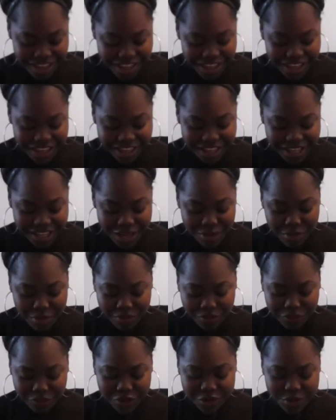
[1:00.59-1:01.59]
it came
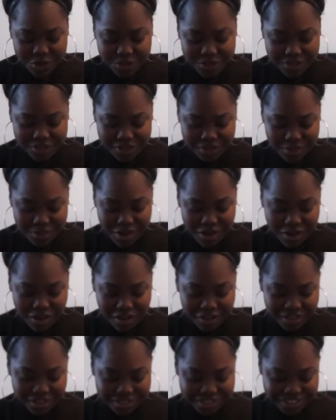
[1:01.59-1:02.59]
with a new SIM
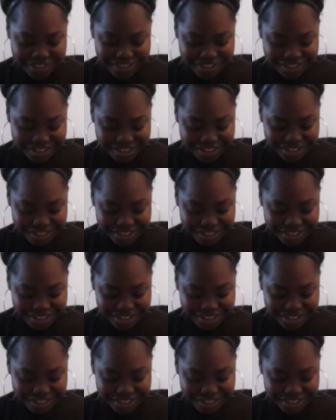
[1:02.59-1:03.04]
card.